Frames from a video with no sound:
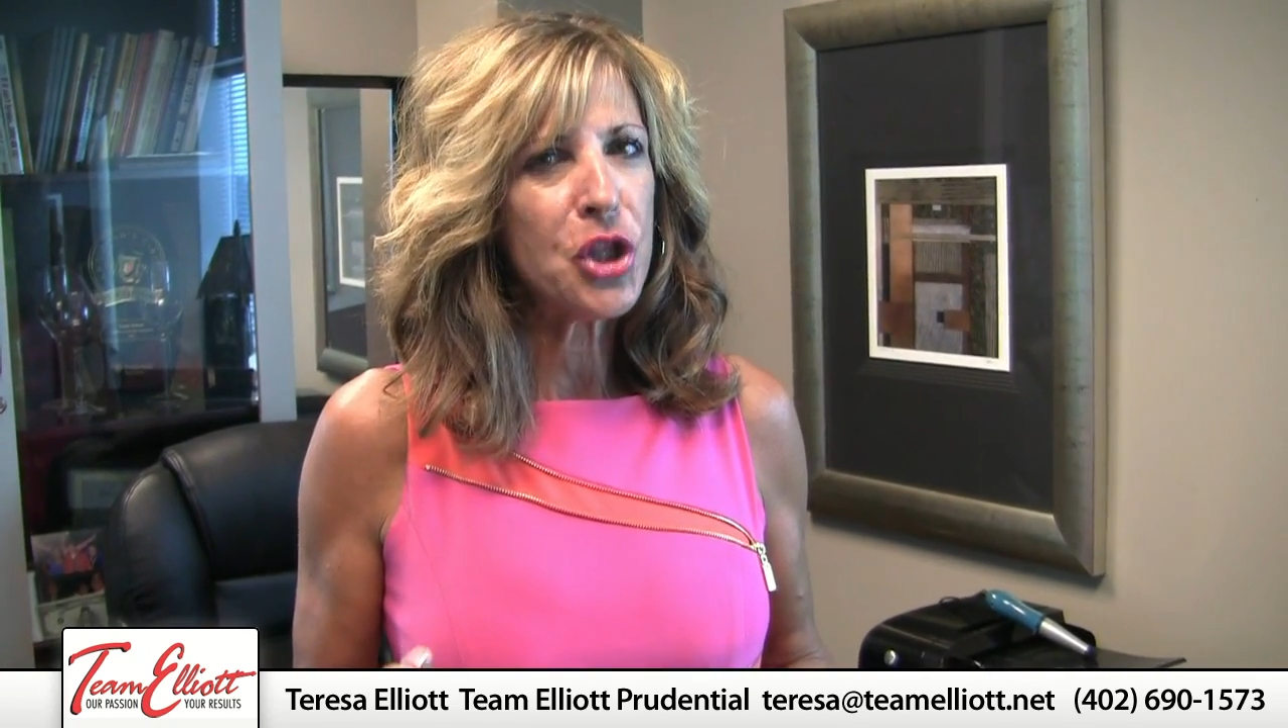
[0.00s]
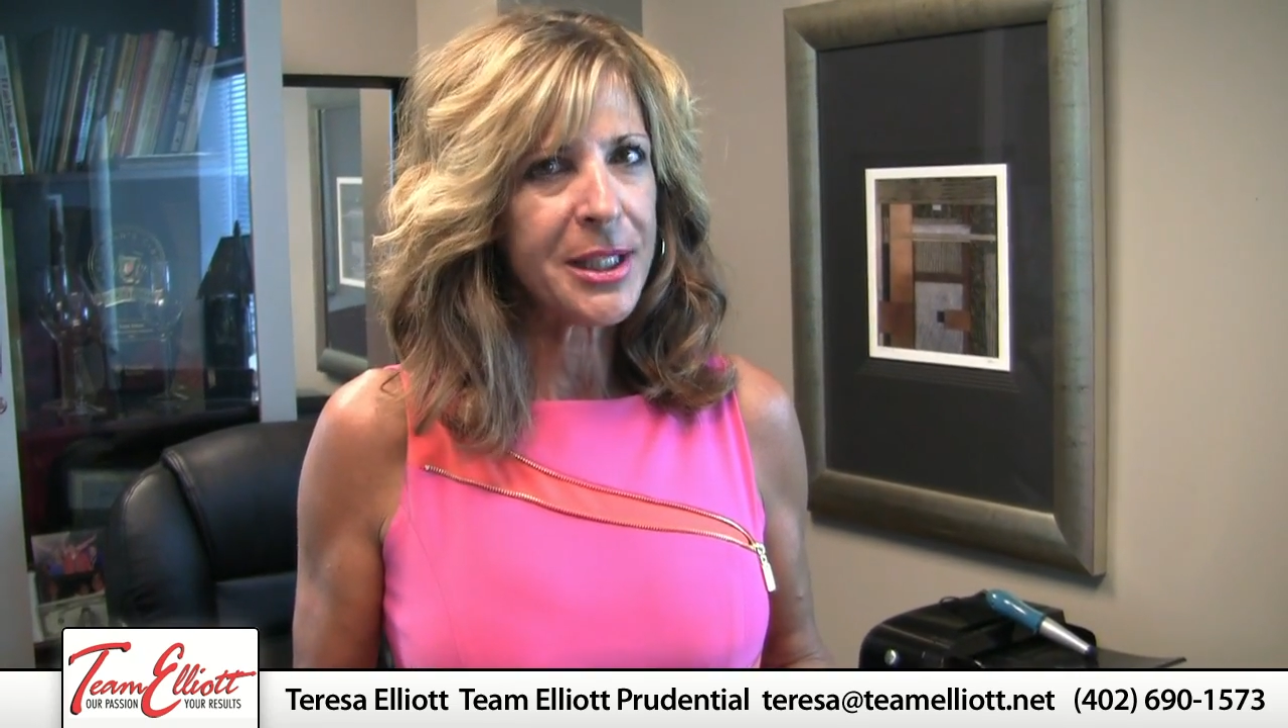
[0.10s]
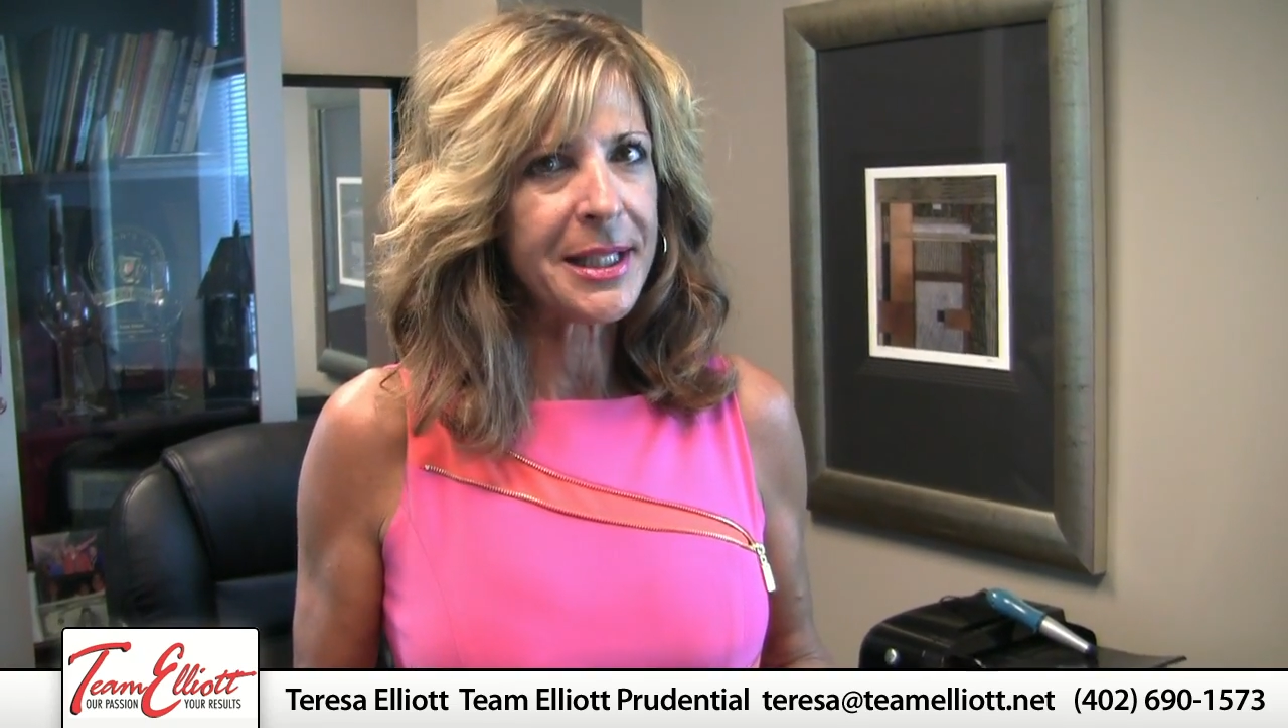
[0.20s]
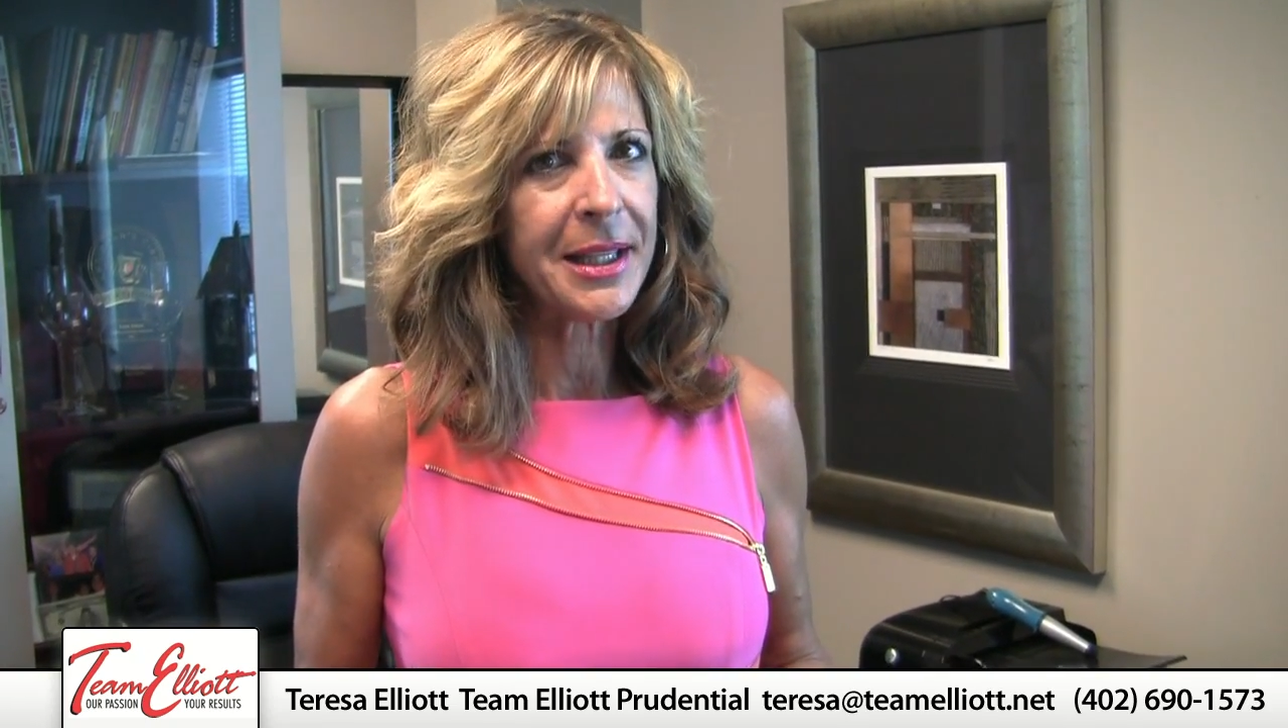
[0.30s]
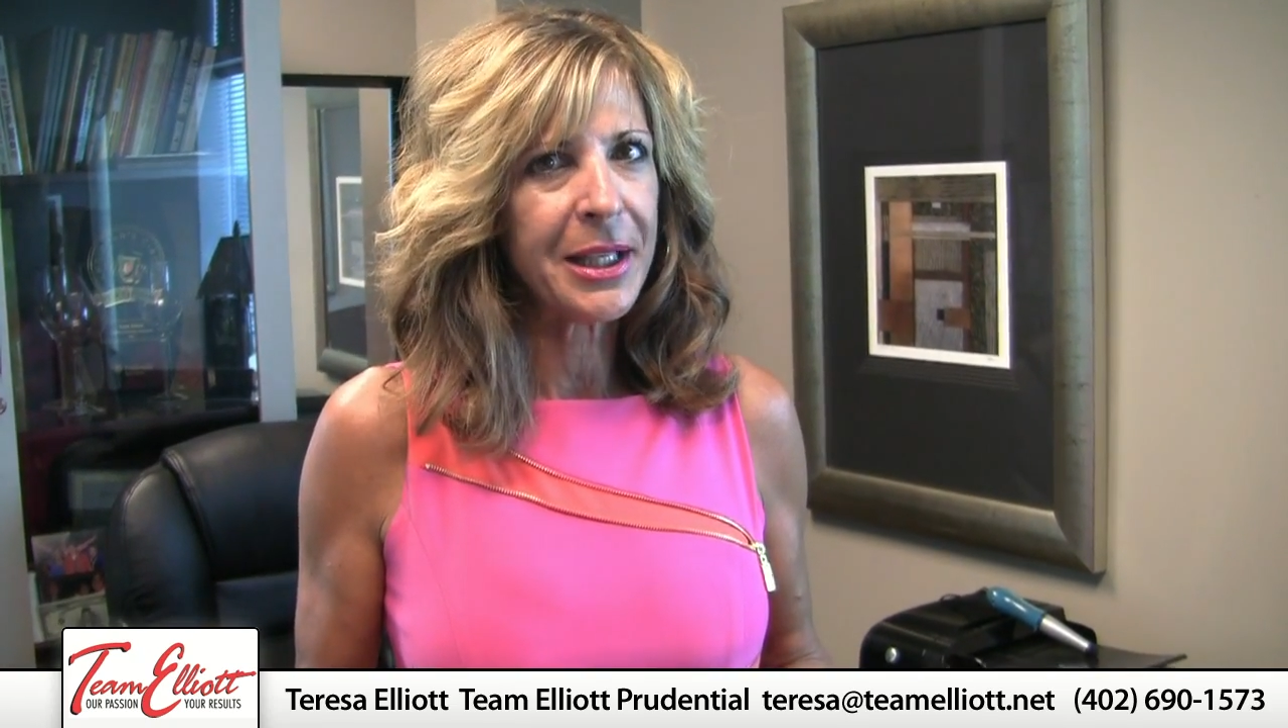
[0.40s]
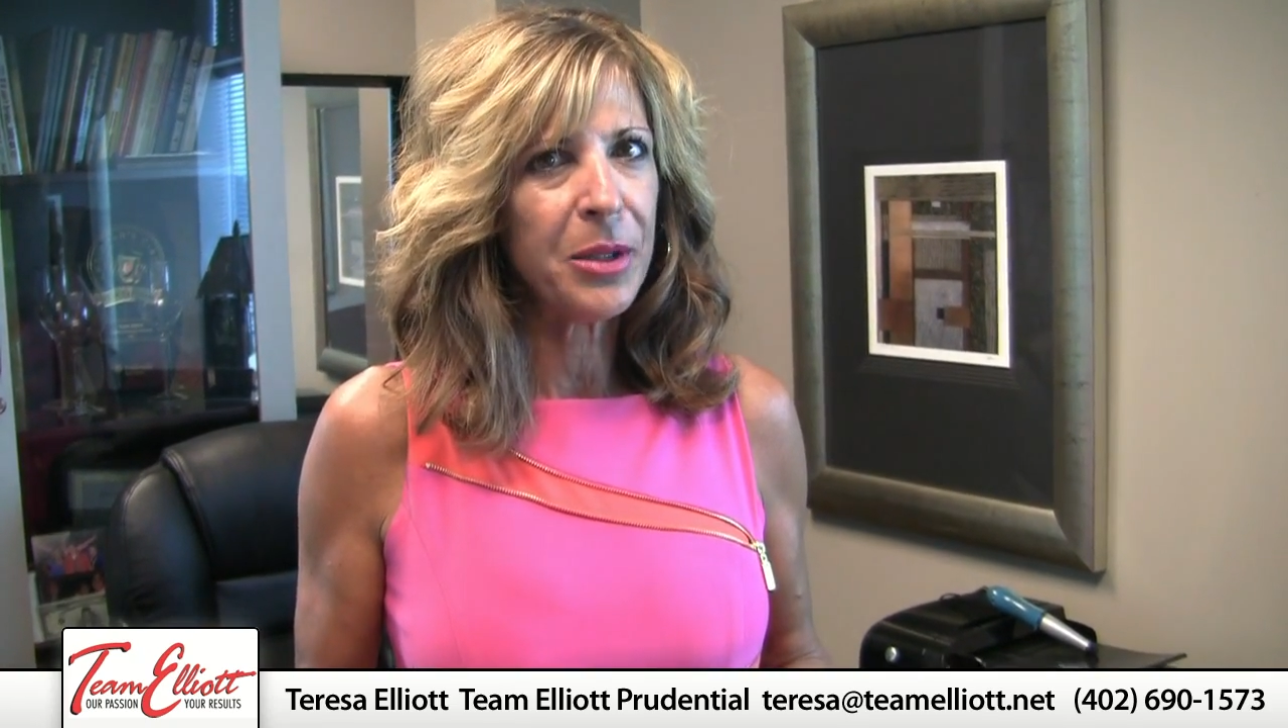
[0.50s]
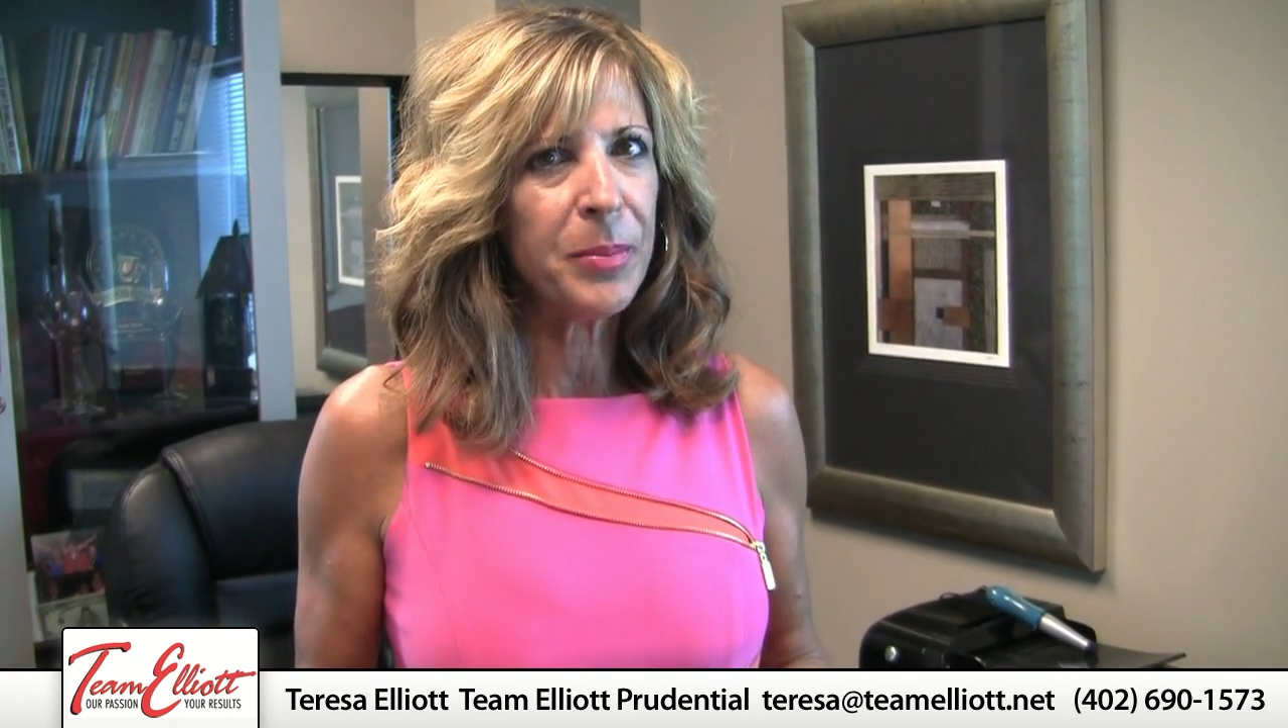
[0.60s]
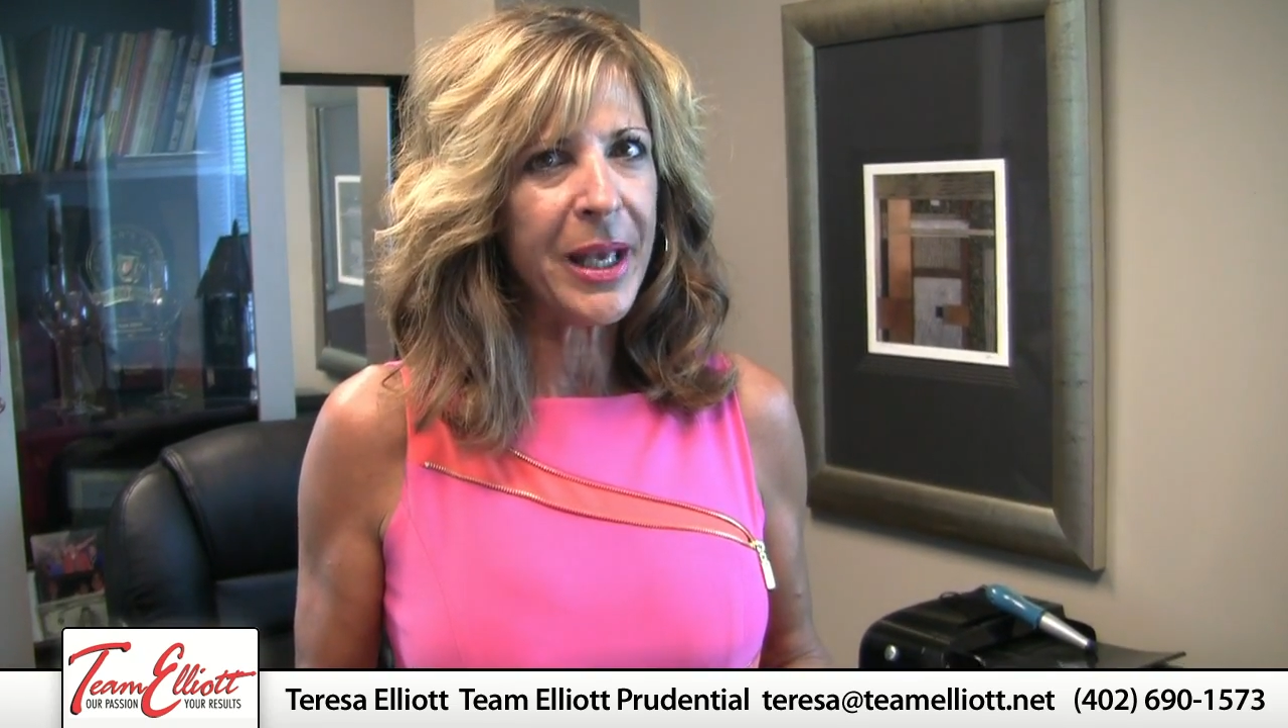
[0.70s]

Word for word: just a little